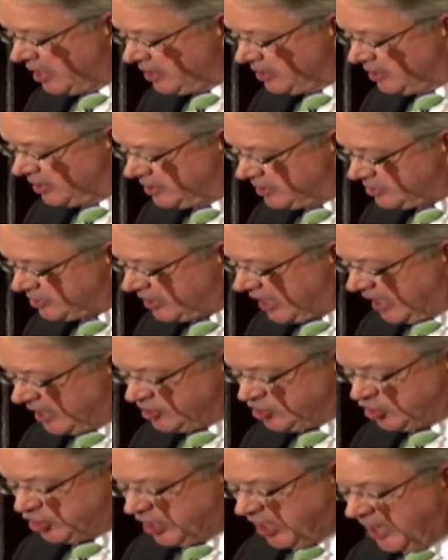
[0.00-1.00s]
to
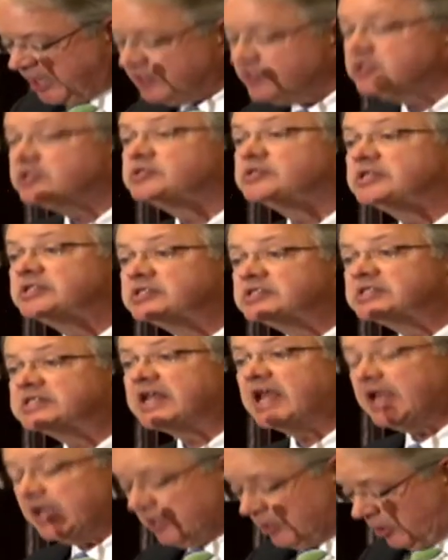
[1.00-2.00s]
discuss changes in
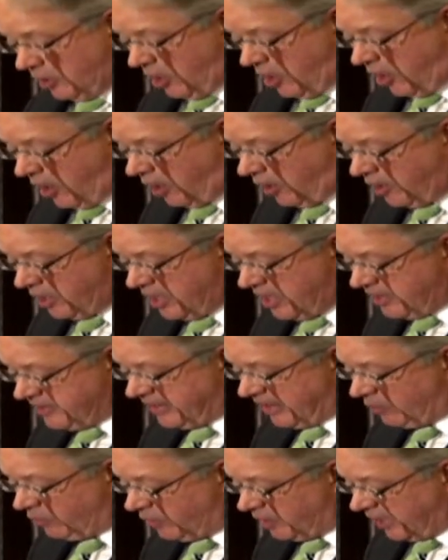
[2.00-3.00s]
state law
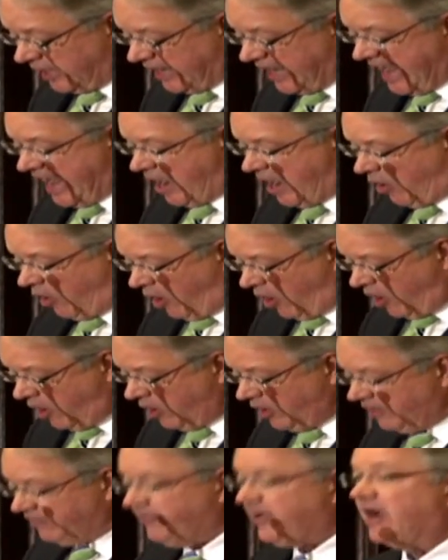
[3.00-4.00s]
that will allow
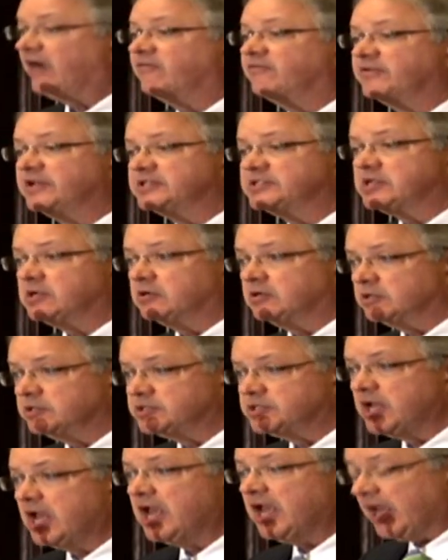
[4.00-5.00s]
all of our
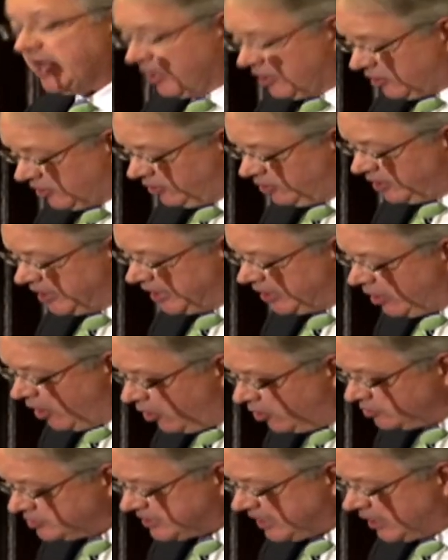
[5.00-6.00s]
visitors, including
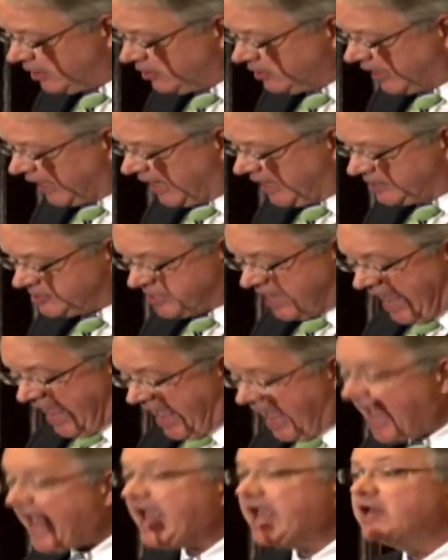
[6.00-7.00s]
hotel guests
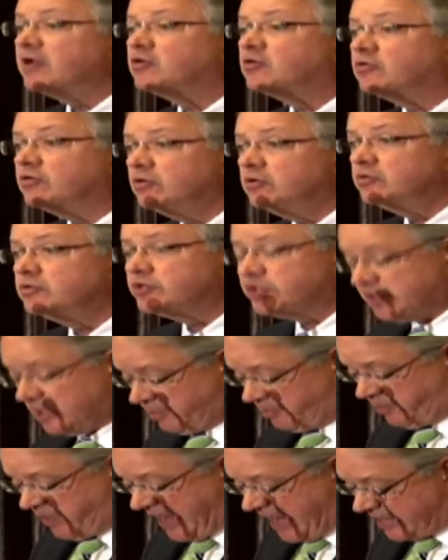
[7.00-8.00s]
and cruise ship
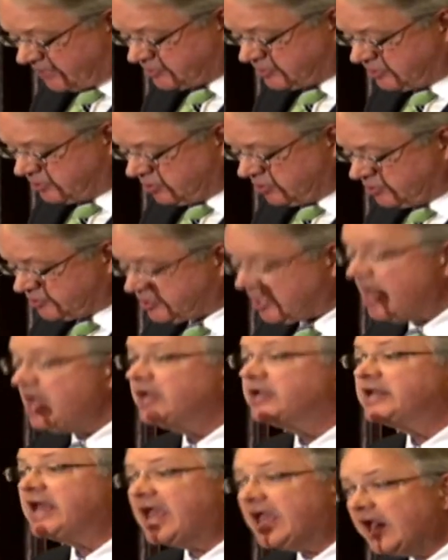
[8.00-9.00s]
passengers,
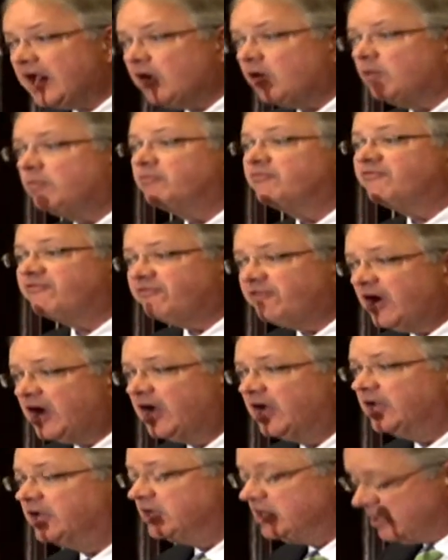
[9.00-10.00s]
to help
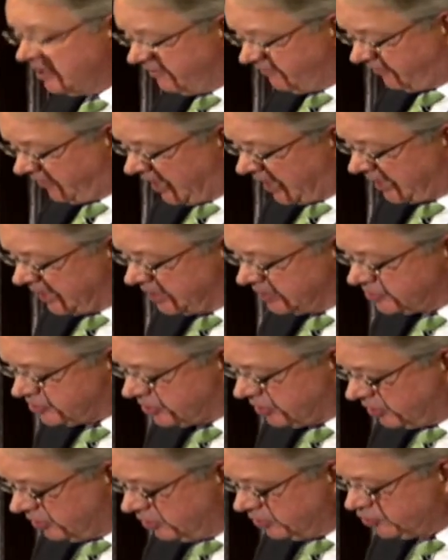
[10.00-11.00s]
fund flooding
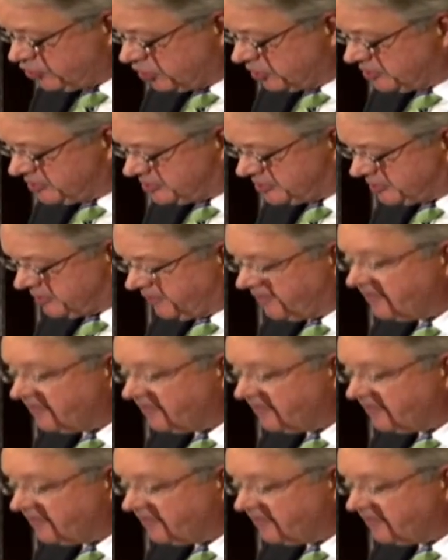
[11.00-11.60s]
solutions.